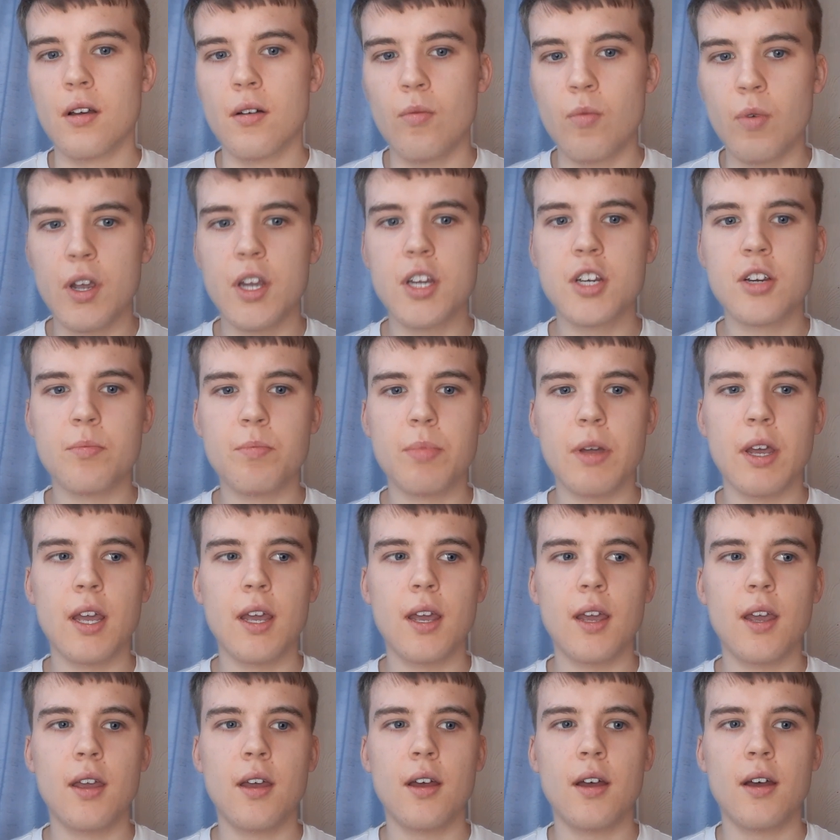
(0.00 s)
We should
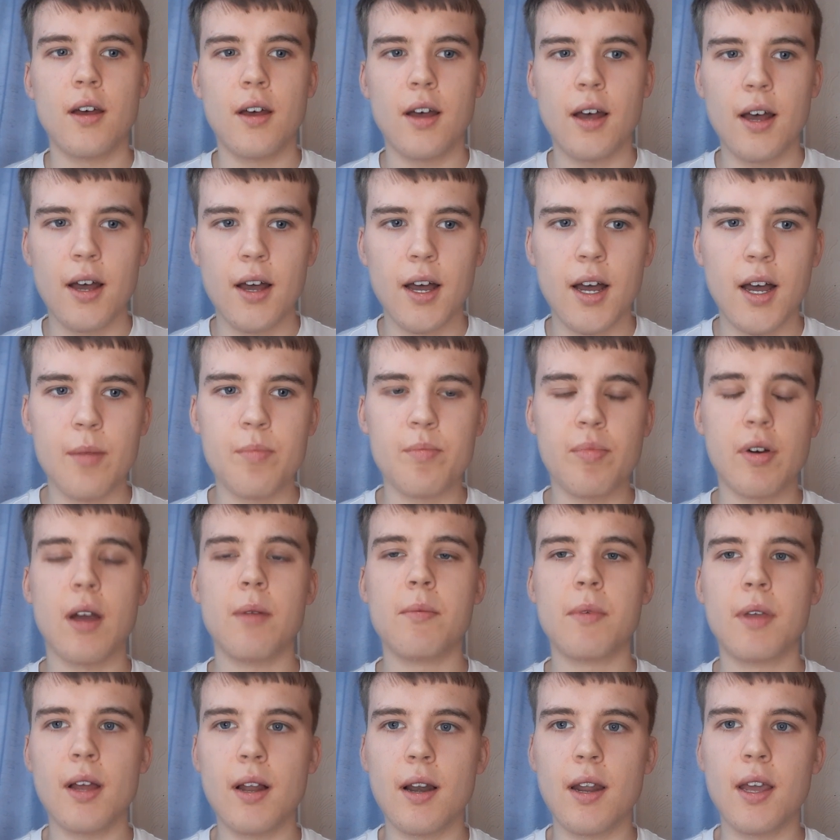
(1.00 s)
be a
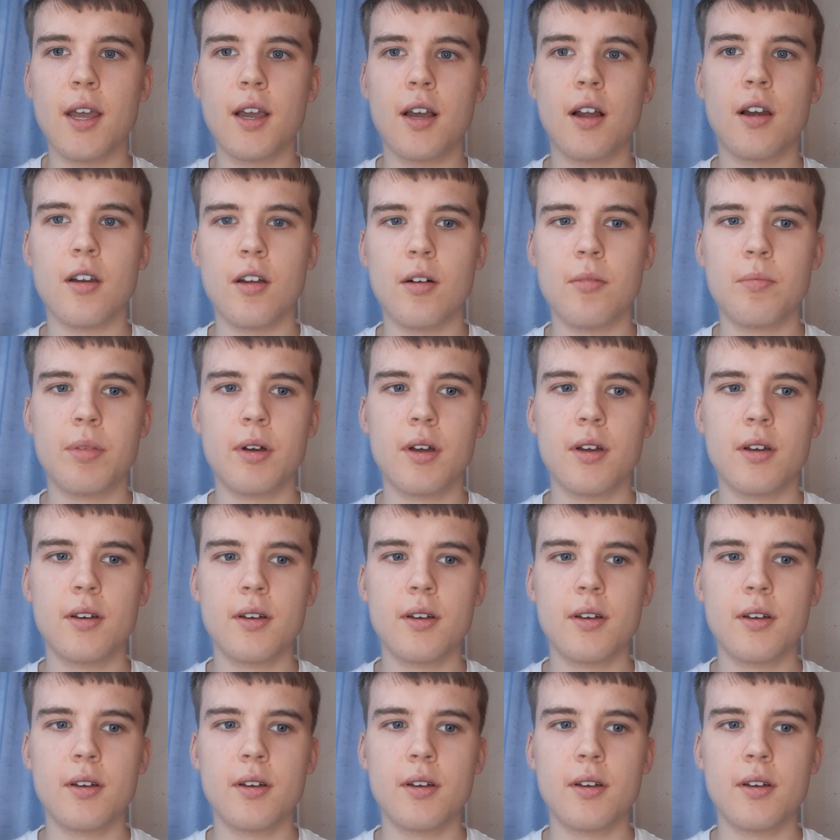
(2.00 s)
Premier League club,